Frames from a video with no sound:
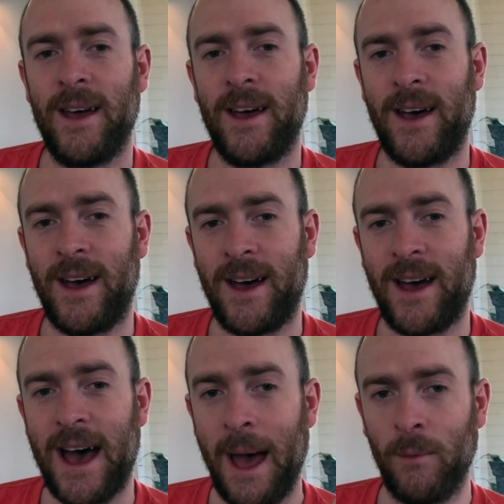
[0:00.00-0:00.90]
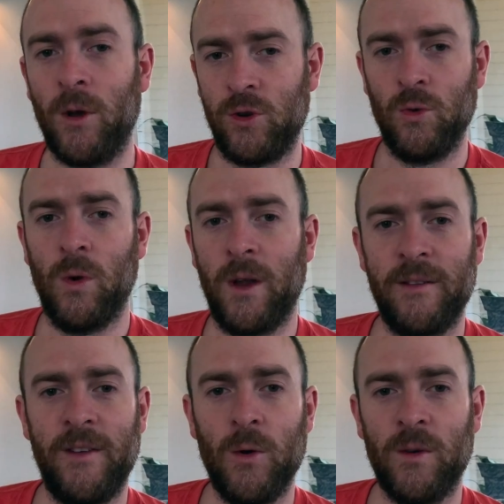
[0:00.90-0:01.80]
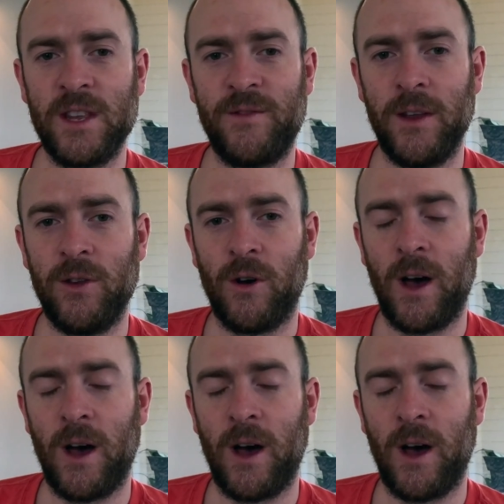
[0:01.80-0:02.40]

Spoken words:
I'm going to do a review on this video,